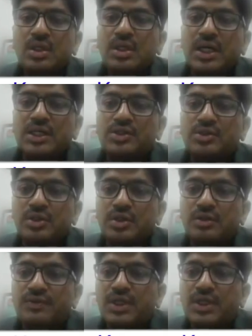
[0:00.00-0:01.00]
as shown
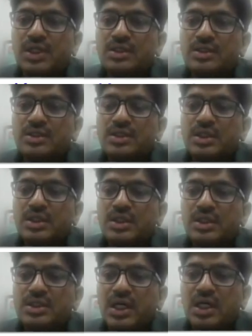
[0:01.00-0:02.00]
in figure.
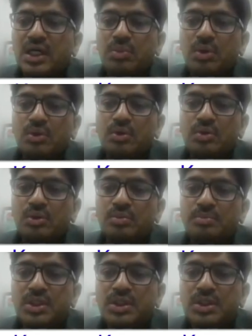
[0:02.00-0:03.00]
A second block
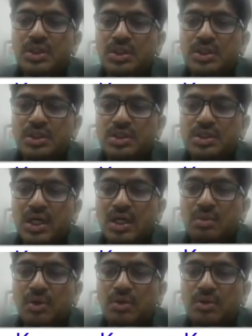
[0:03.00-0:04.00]
of B, this is
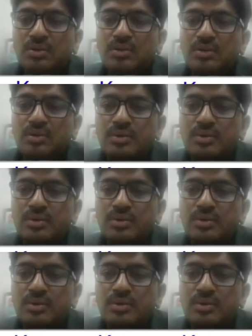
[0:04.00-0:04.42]
second block.